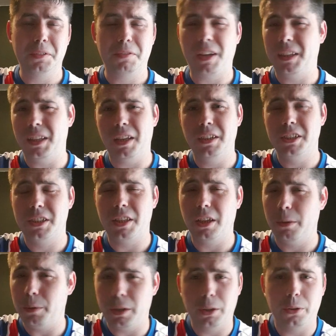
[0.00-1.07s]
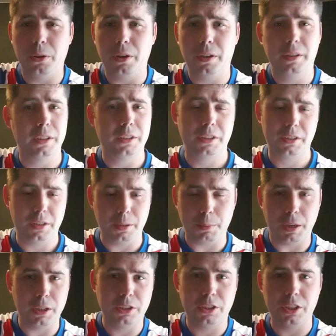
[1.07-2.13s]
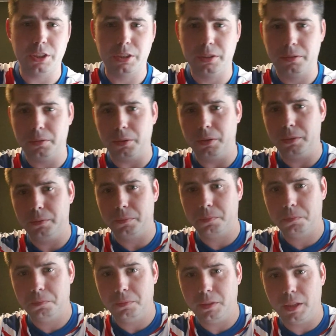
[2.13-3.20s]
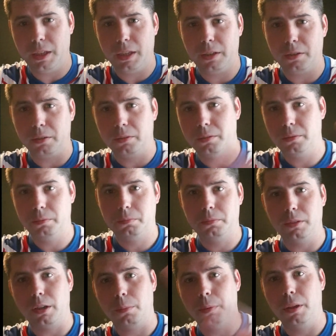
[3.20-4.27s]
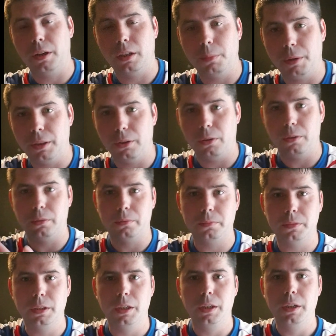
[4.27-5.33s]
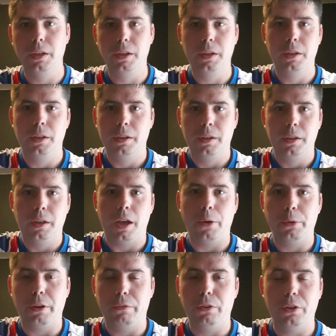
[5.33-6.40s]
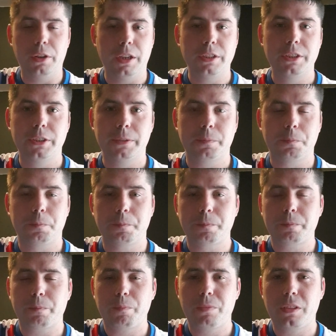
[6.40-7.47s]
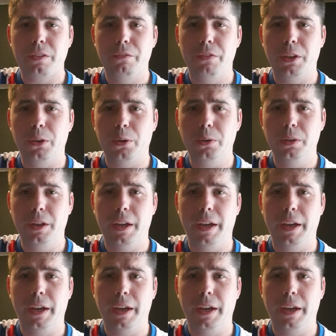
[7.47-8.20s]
In fact, then just think about it, do it. The button's just down there or up there, depending on how you're viewing this video.